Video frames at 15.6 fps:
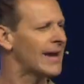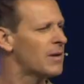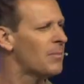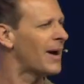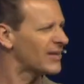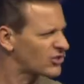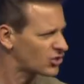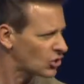in
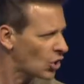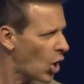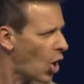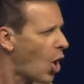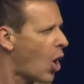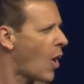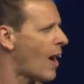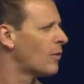my
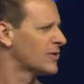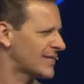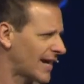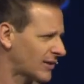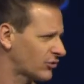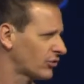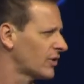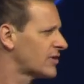soul I was
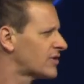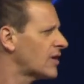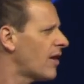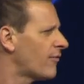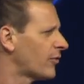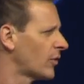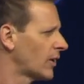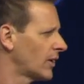actually
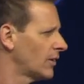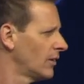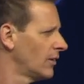suffering.